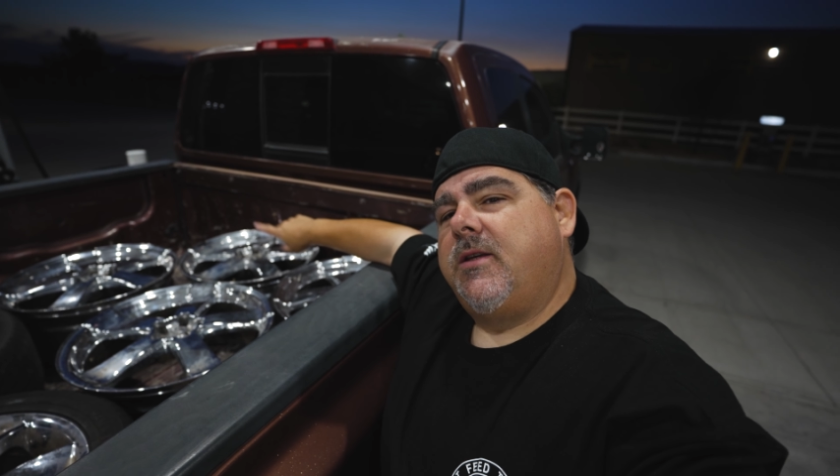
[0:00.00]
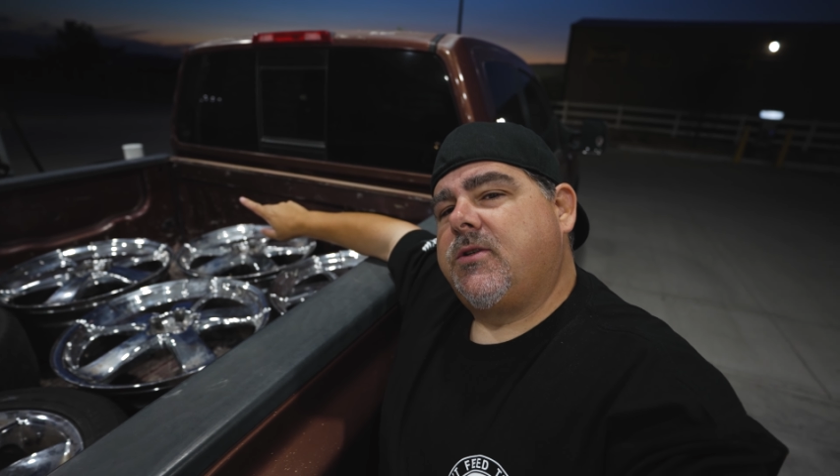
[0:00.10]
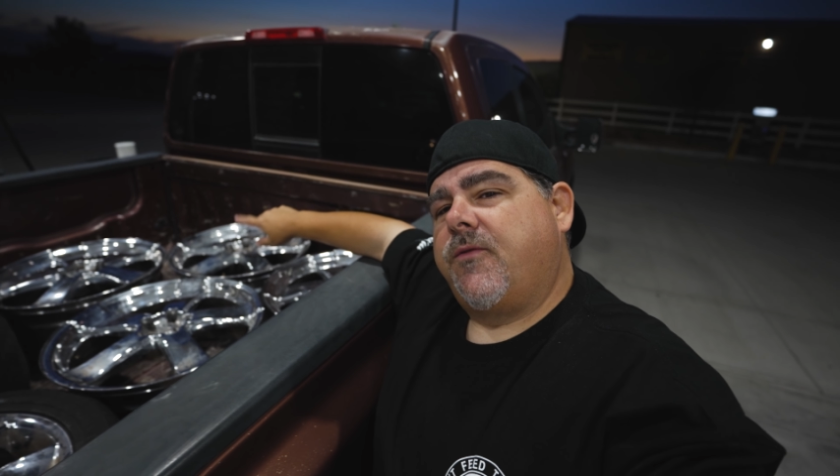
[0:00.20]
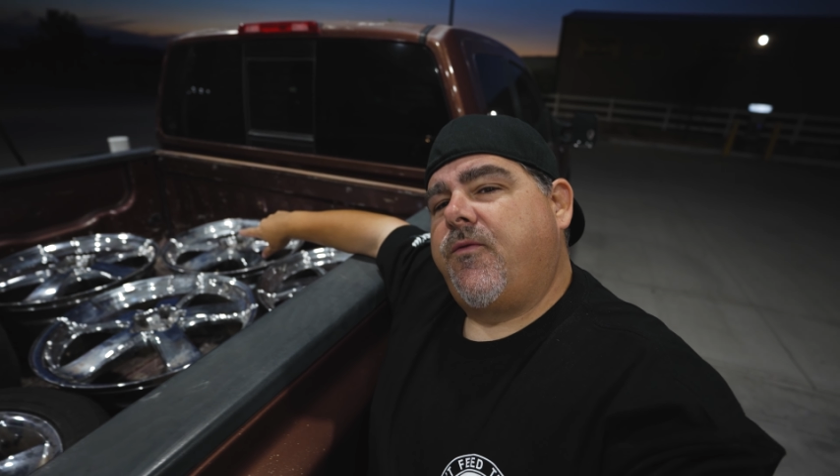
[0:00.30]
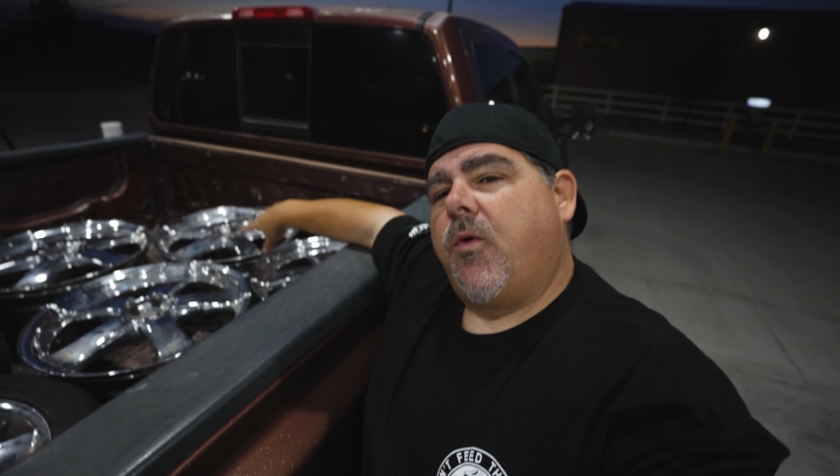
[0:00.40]

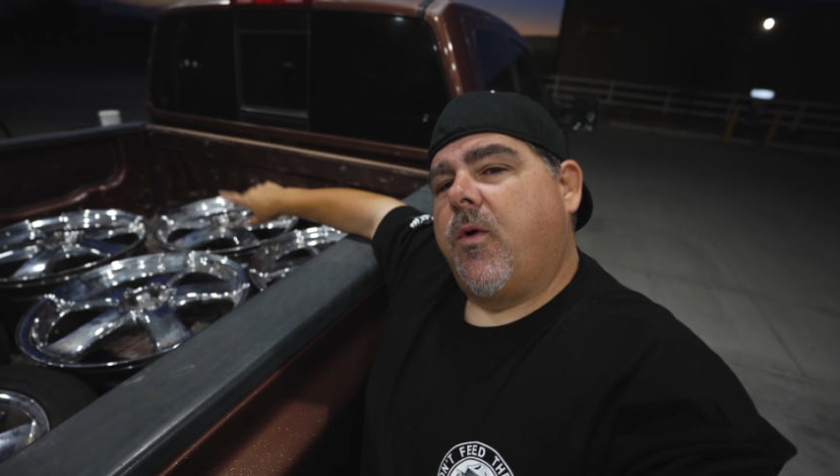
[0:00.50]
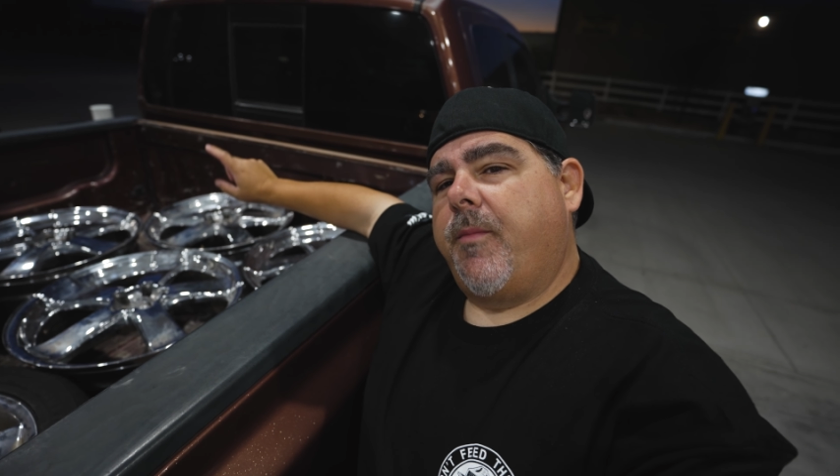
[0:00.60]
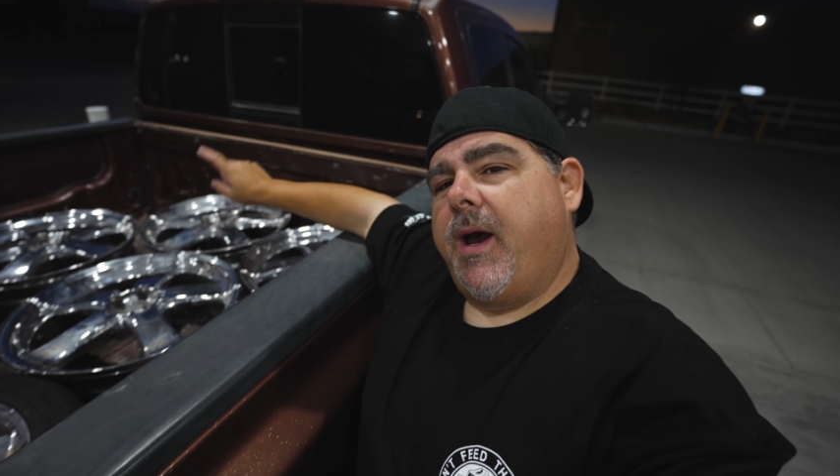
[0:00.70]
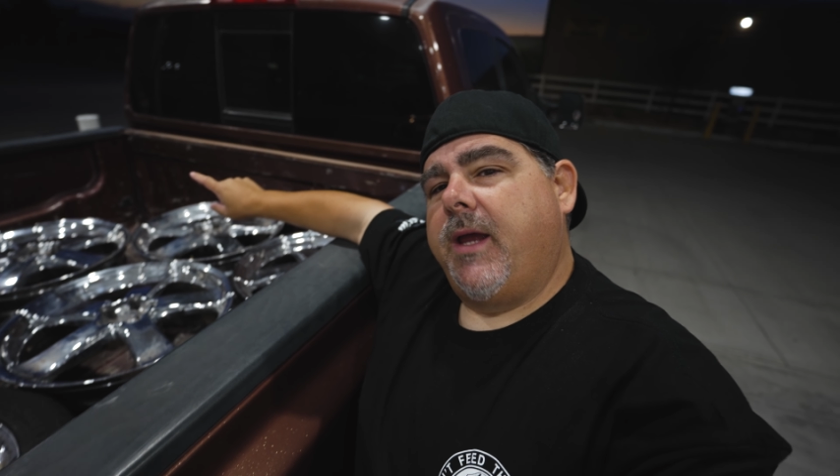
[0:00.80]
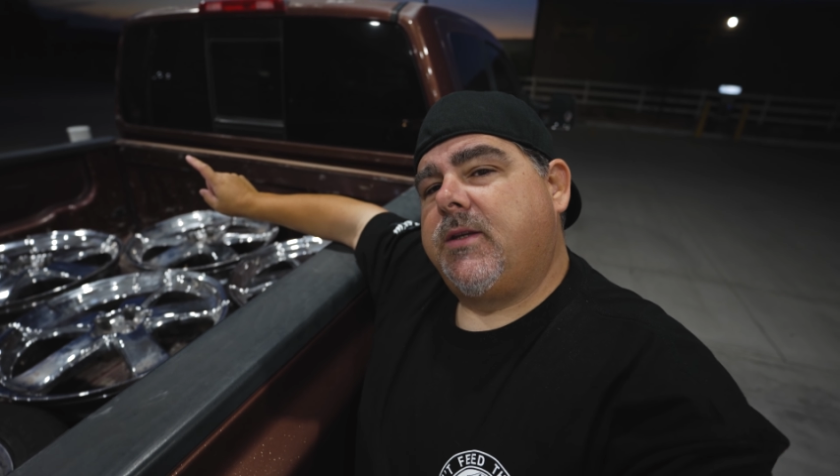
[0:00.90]
These are for
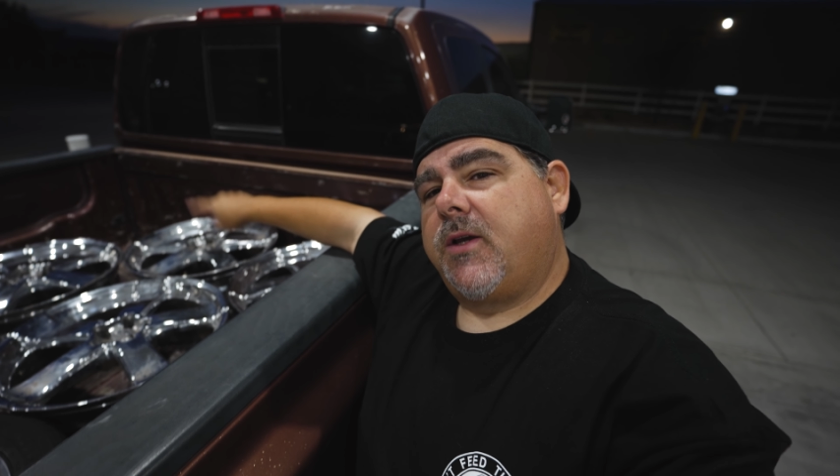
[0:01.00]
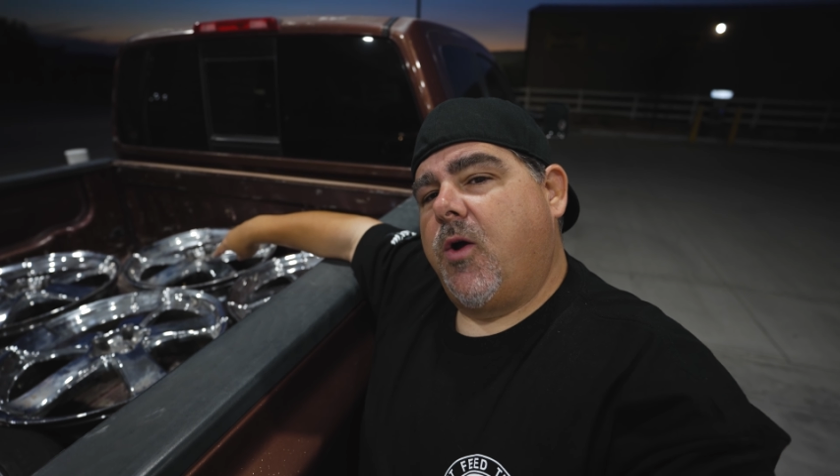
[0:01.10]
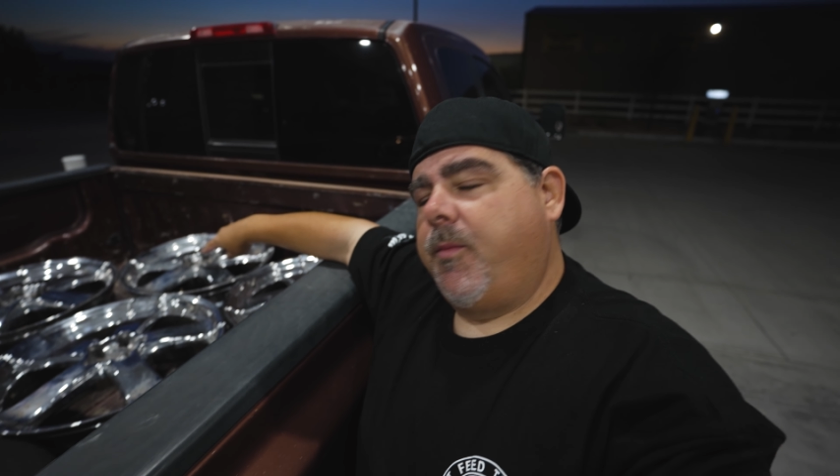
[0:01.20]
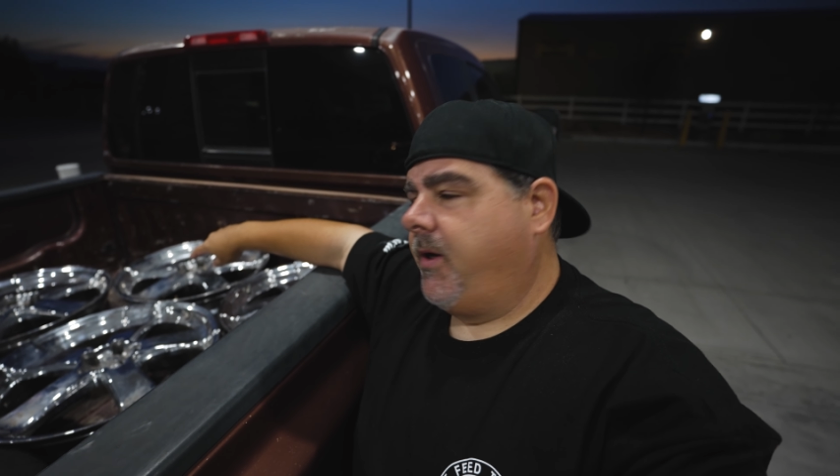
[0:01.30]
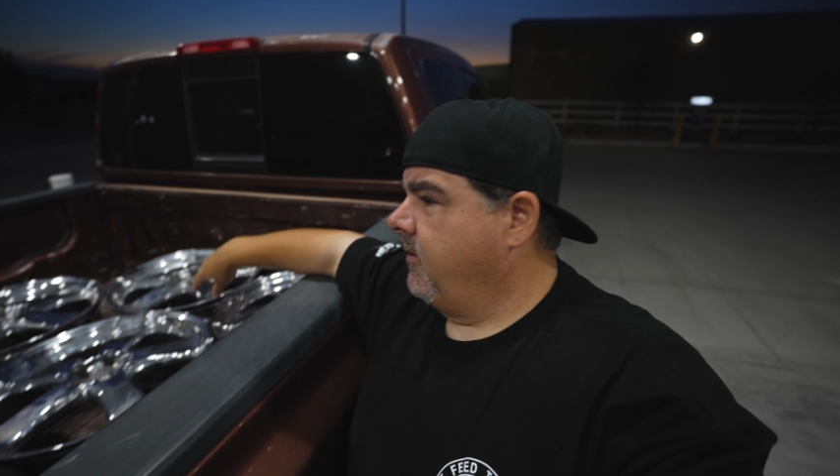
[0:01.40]
my
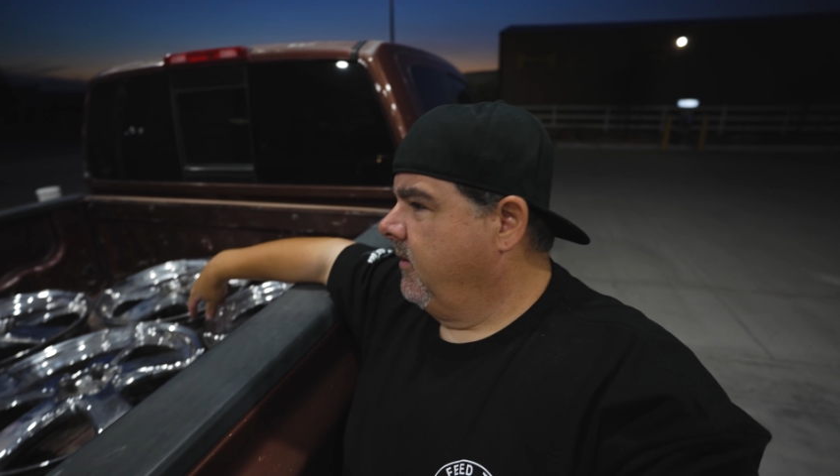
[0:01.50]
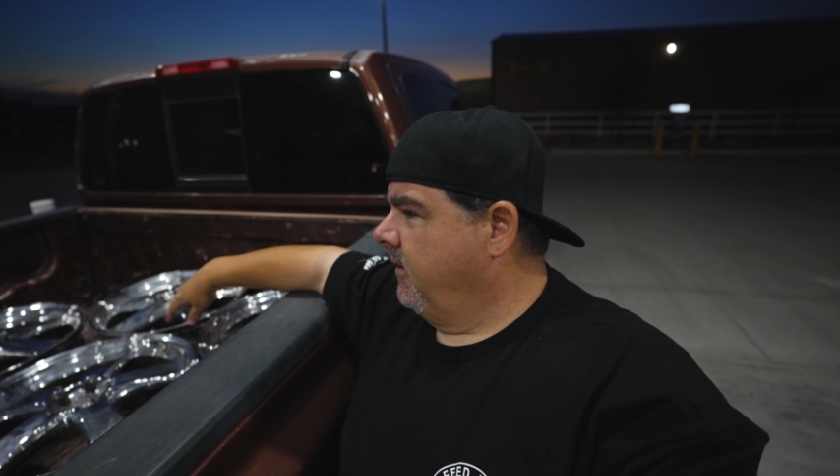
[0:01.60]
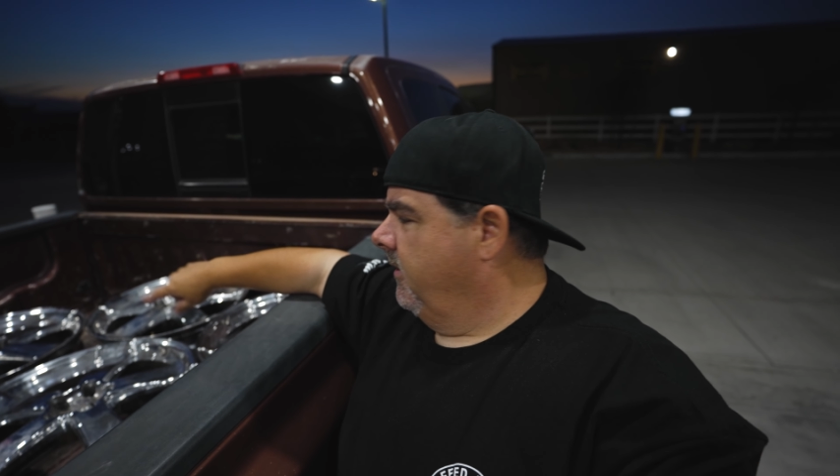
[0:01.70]
Tacoma.